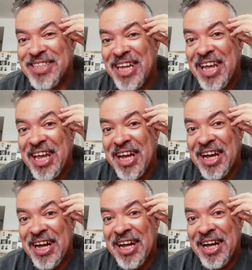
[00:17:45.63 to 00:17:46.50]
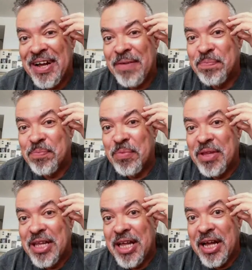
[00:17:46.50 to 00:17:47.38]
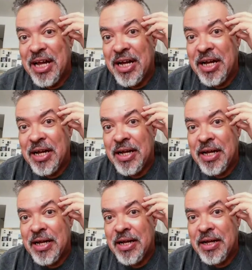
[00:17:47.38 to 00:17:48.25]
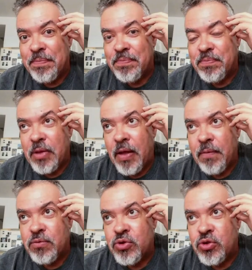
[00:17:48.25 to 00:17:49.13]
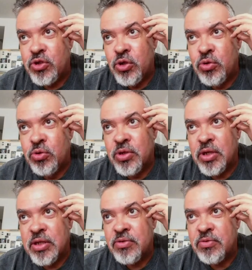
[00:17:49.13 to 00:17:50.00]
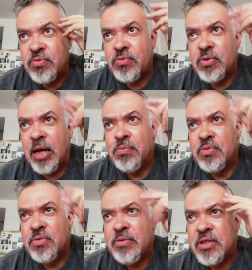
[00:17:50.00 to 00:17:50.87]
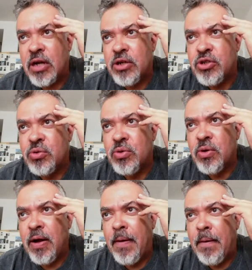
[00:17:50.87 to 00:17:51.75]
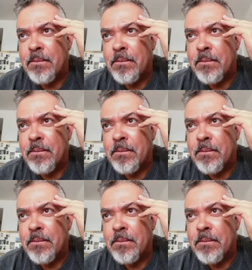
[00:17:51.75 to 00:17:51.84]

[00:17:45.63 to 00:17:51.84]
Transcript: Um, uh, to uh, I mean let's start to um,